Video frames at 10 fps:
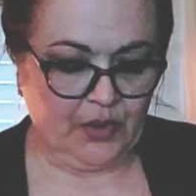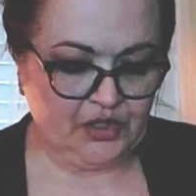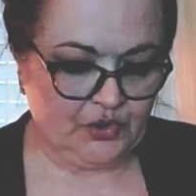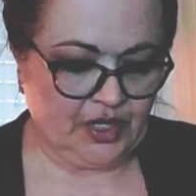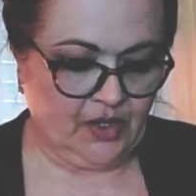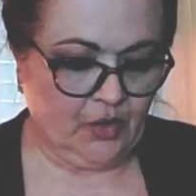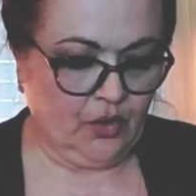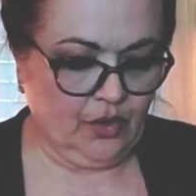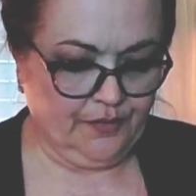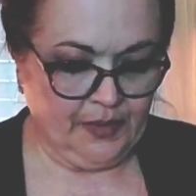winter
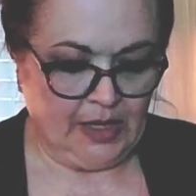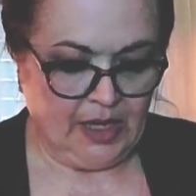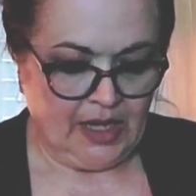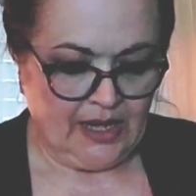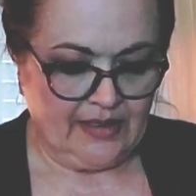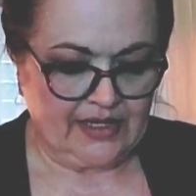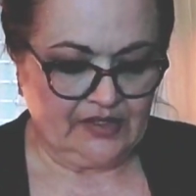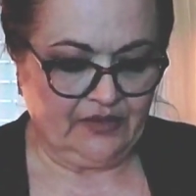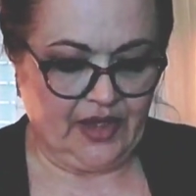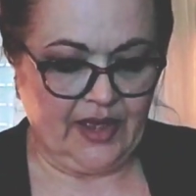decor.
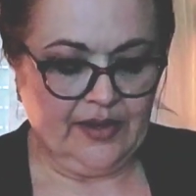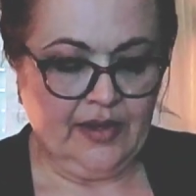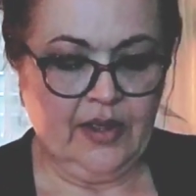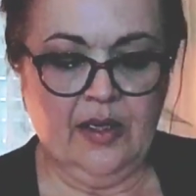That's fine.